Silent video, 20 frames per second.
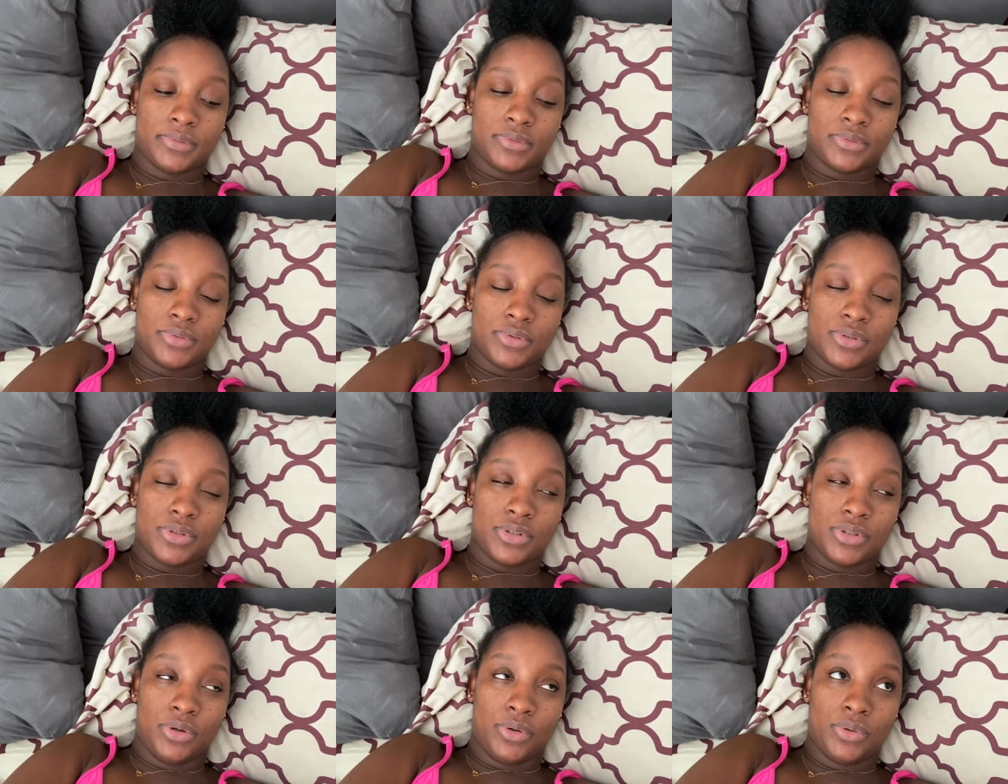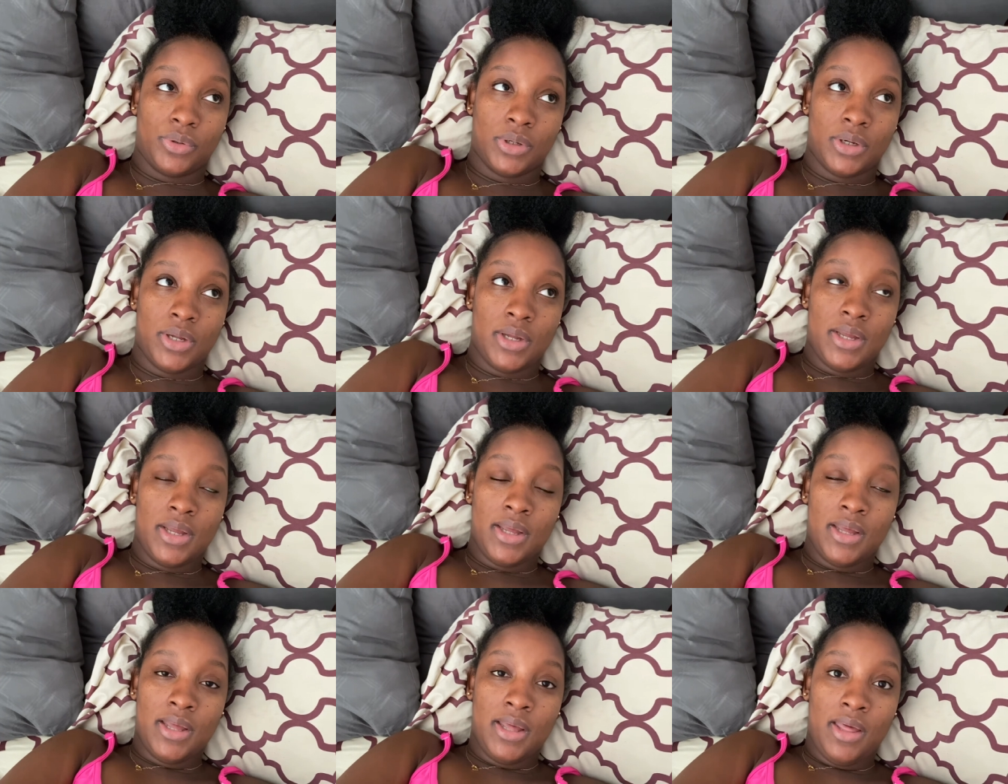So
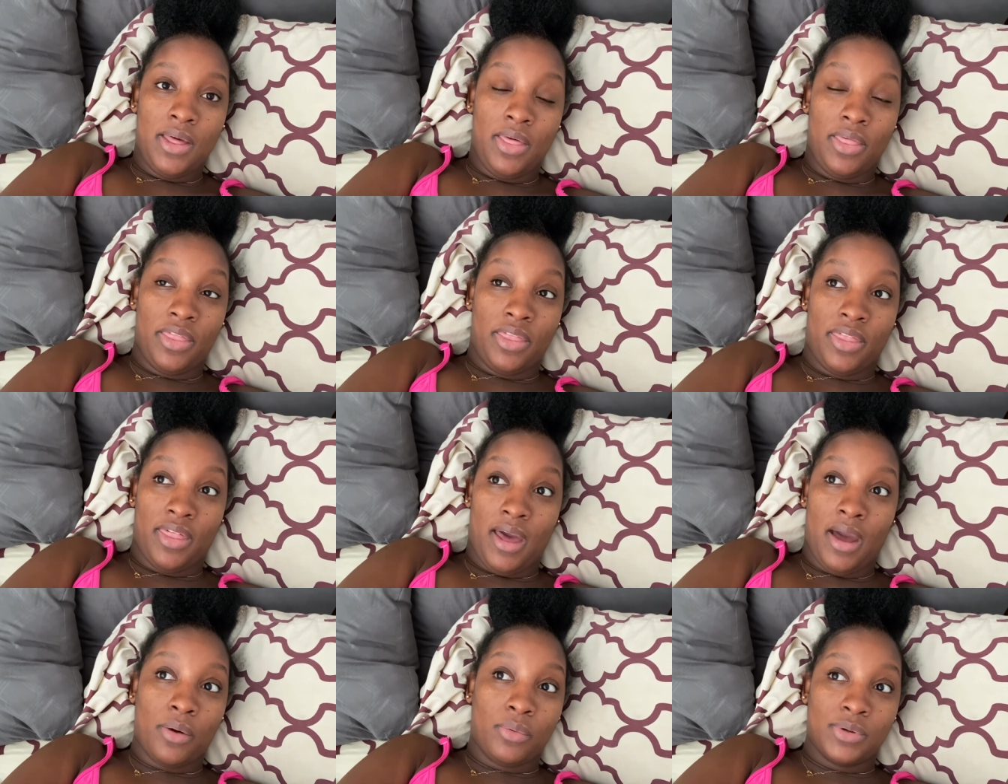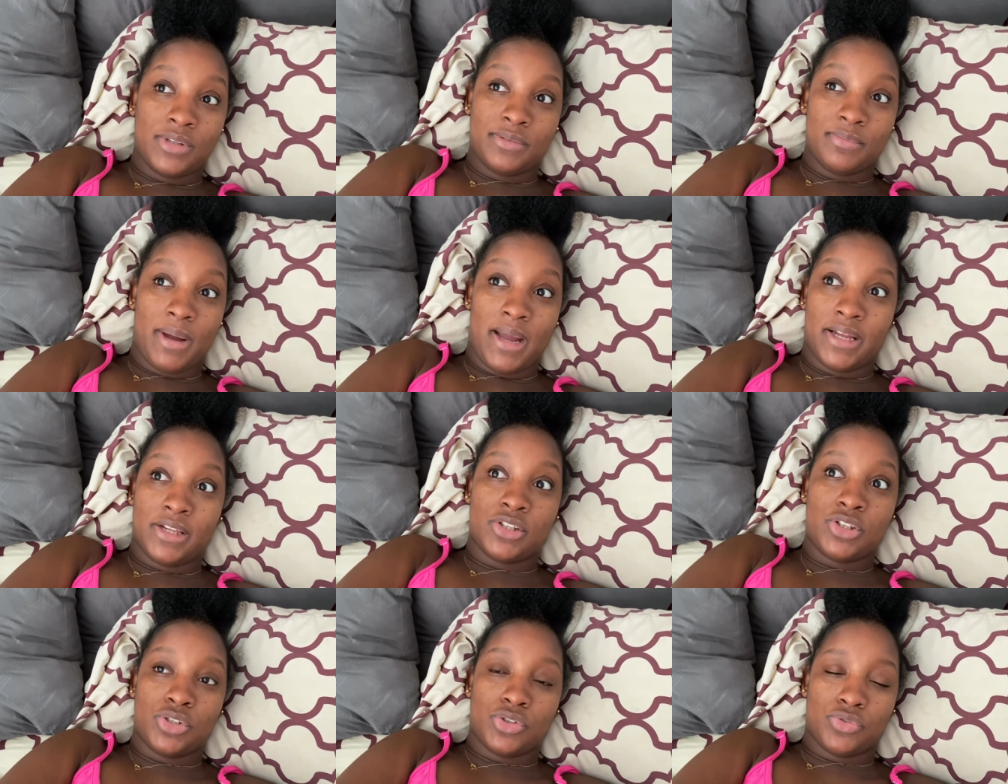that was my
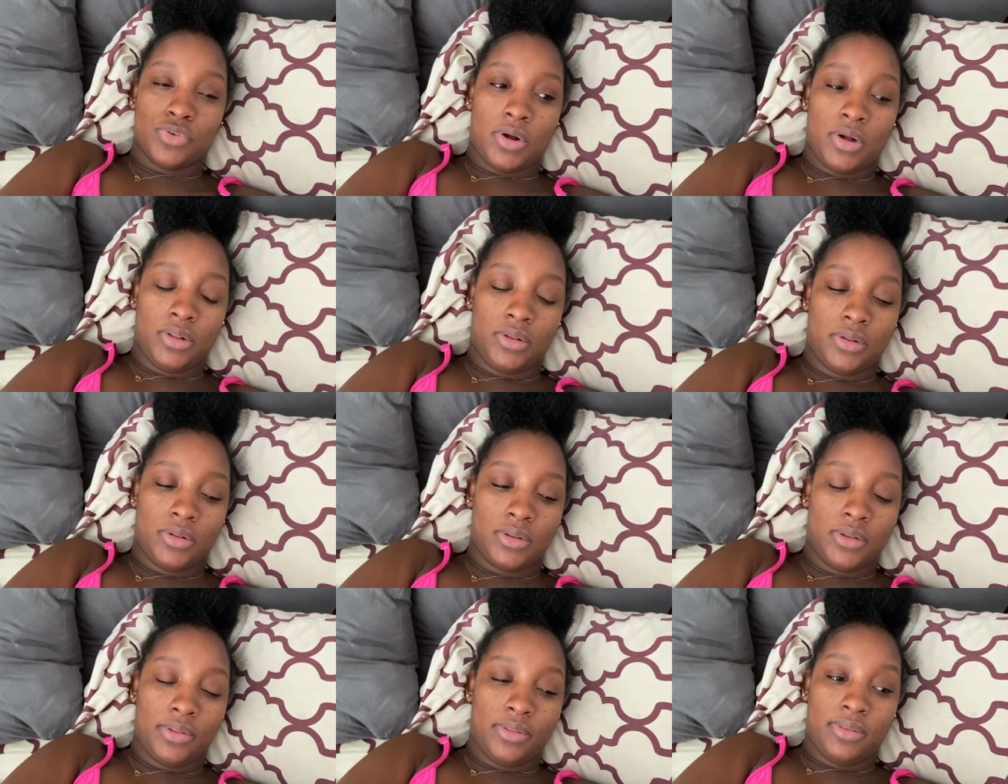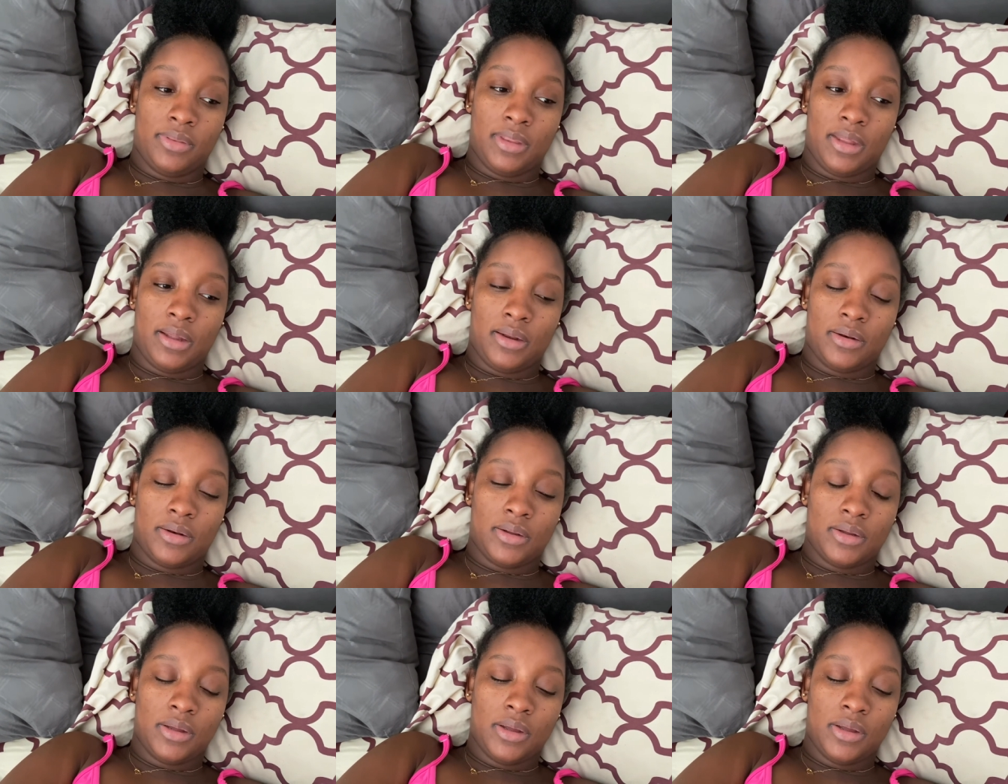struggle then.